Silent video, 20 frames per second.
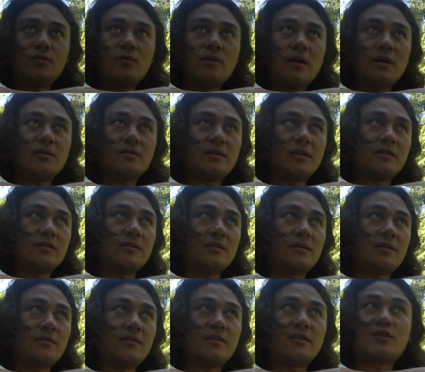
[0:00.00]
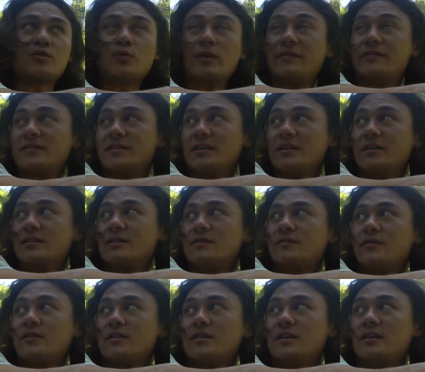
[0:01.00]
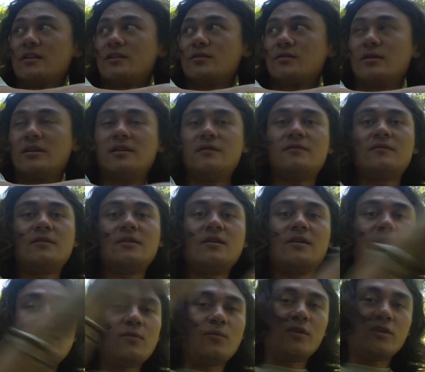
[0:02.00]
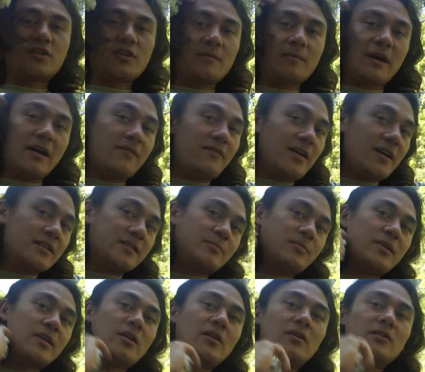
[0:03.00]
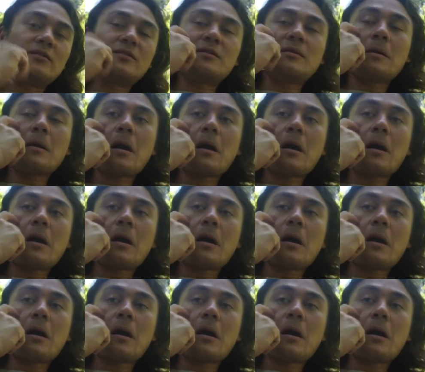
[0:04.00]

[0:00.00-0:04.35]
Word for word: Who else has the Swifties for Taylor yeah. Swift? What should my fans be called?